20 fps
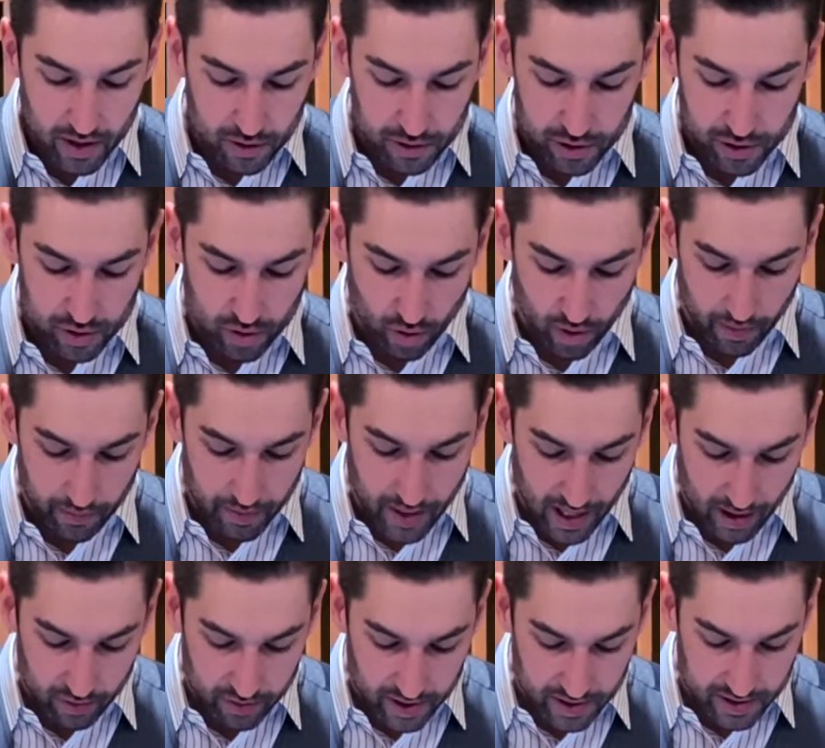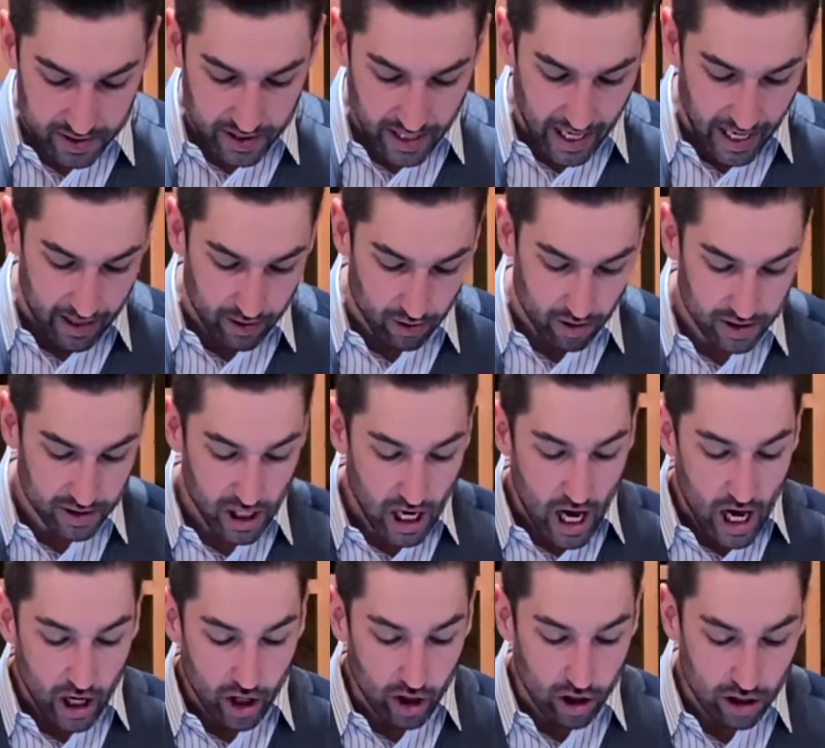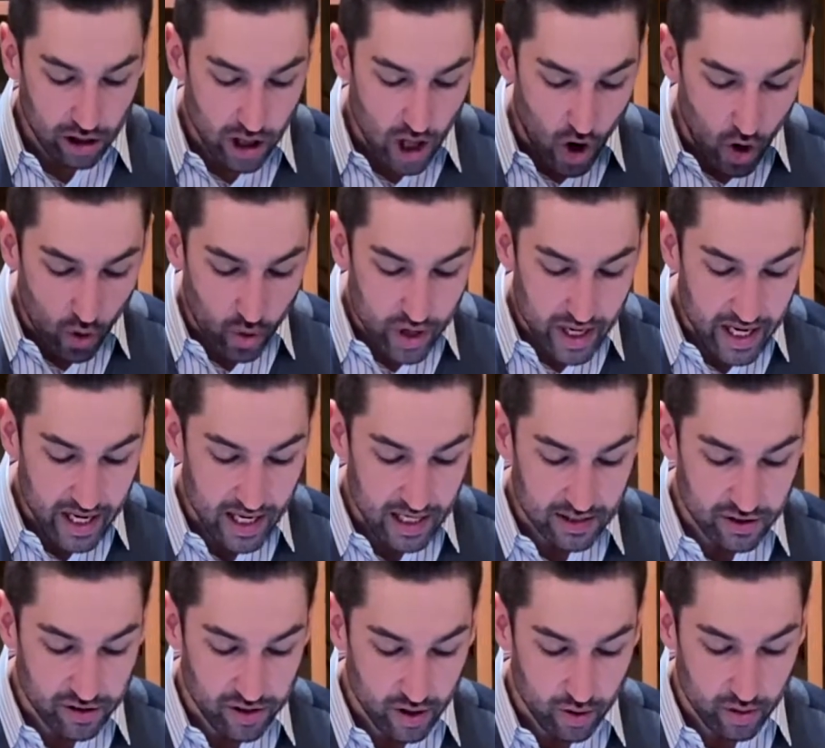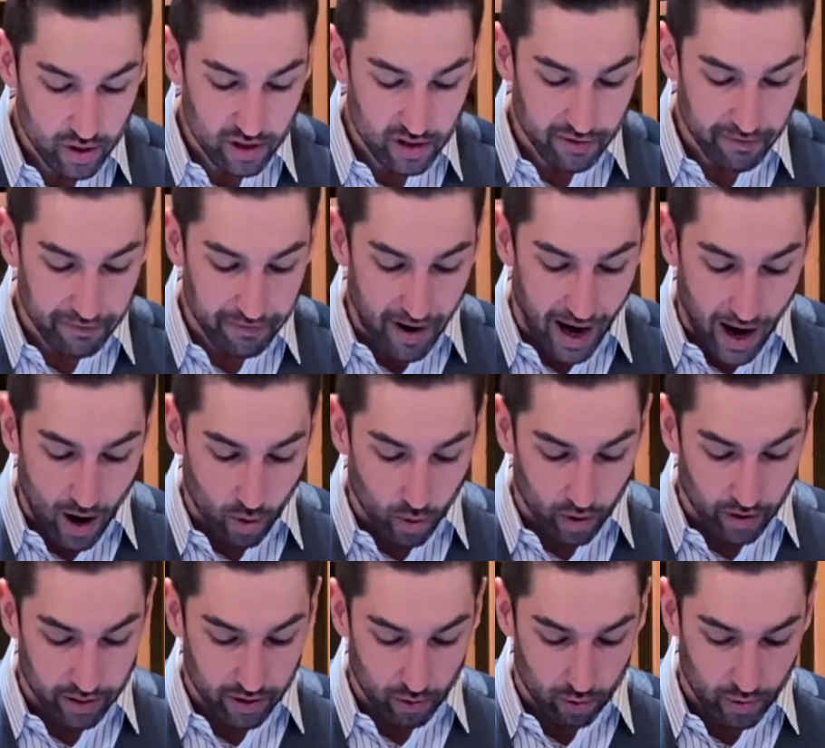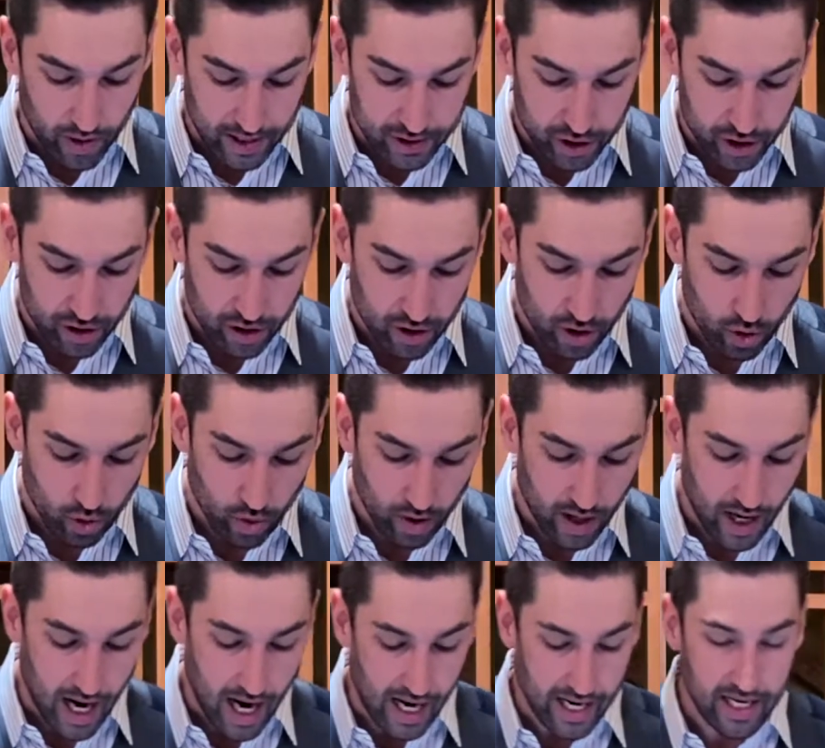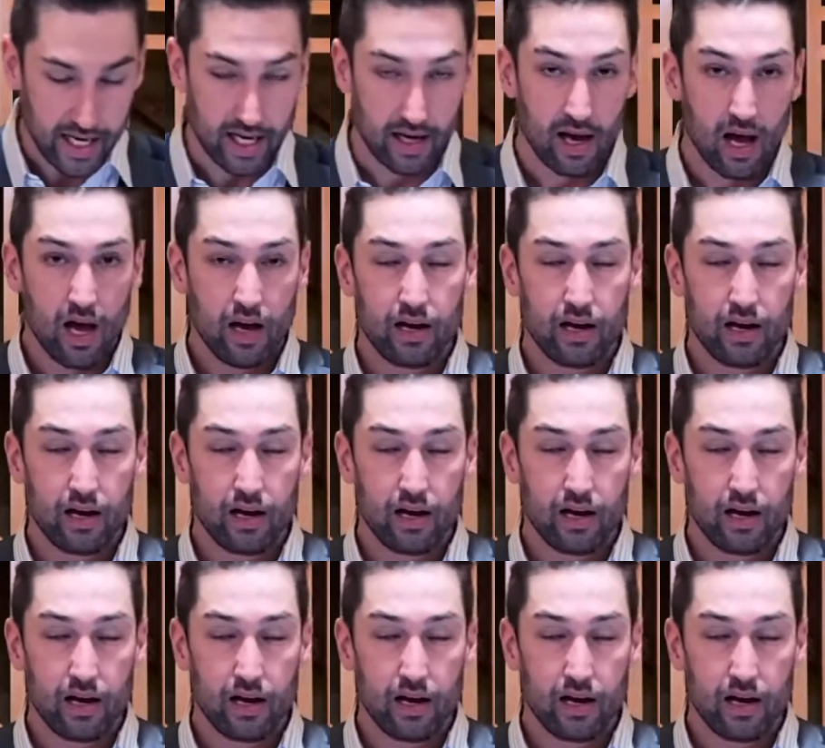stormed out to scatter us, gloating as though to devour the wretched who were hiding.